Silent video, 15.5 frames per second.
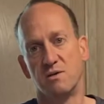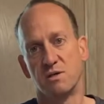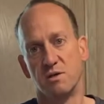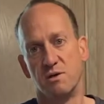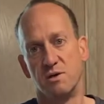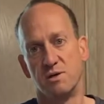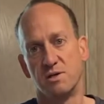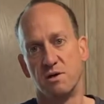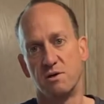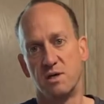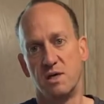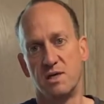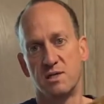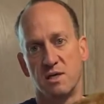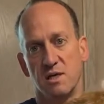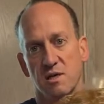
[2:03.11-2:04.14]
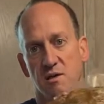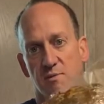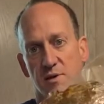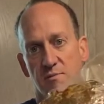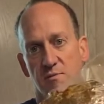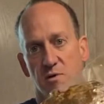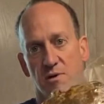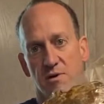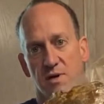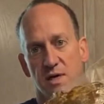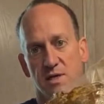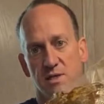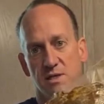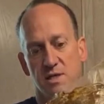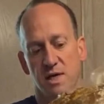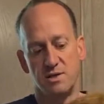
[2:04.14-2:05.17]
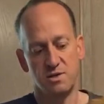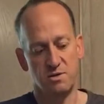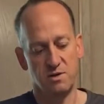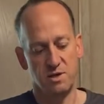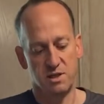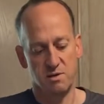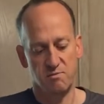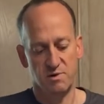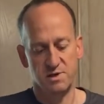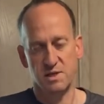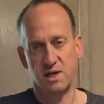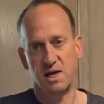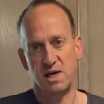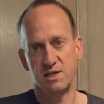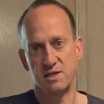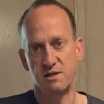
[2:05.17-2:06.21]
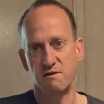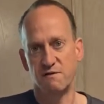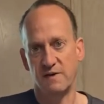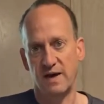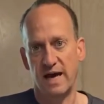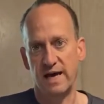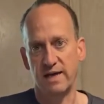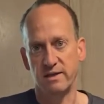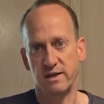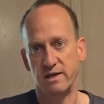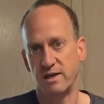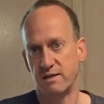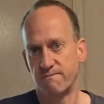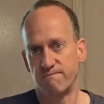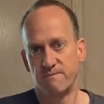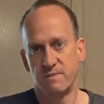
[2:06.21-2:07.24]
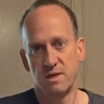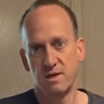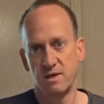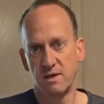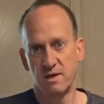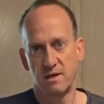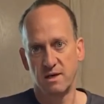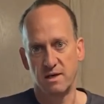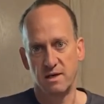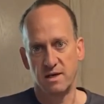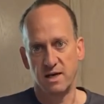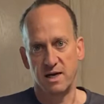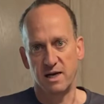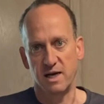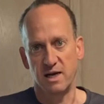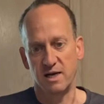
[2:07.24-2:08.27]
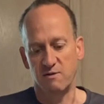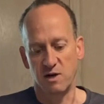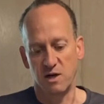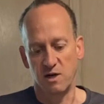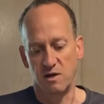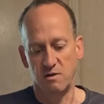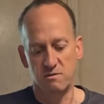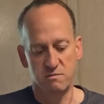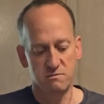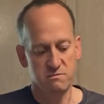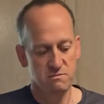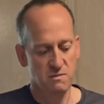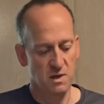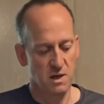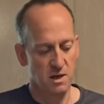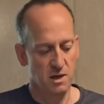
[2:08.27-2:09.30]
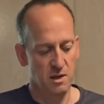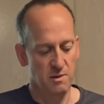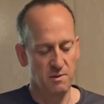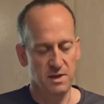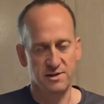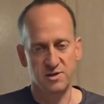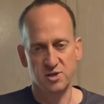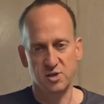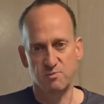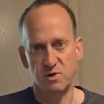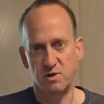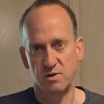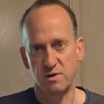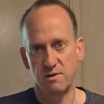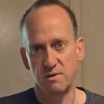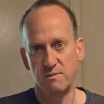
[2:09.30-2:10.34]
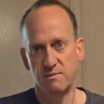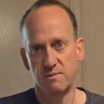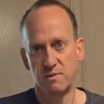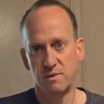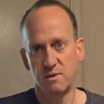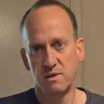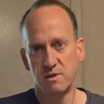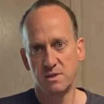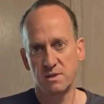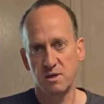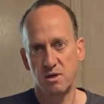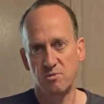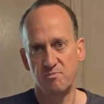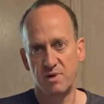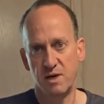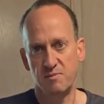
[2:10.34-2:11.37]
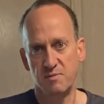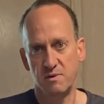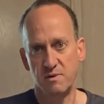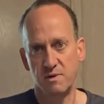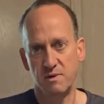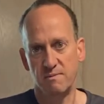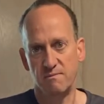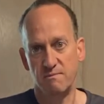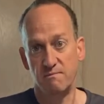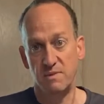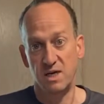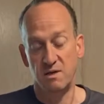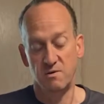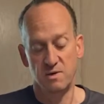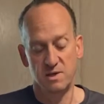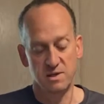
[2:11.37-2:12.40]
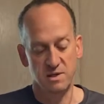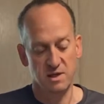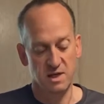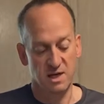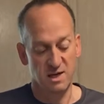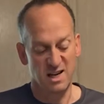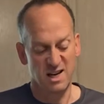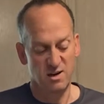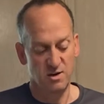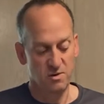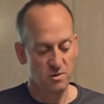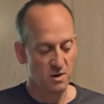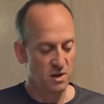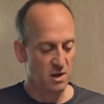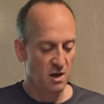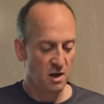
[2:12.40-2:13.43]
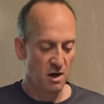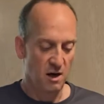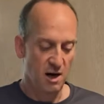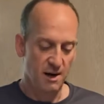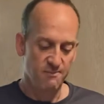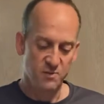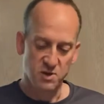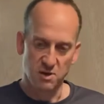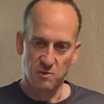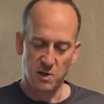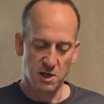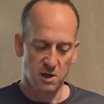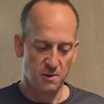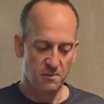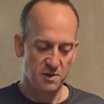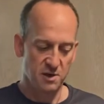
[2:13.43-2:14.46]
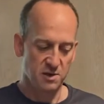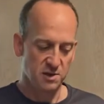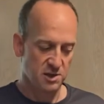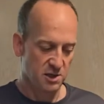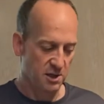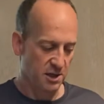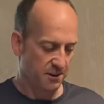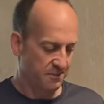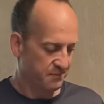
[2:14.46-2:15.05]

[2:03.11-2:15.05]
So the turkey gets a little bit more things done to it. The brisket has enough fat that you kind of got to leave it alone. And let the smoke and the salt and pepper and the meat do its thing, and they do. All right, so here we go. Here's the journey.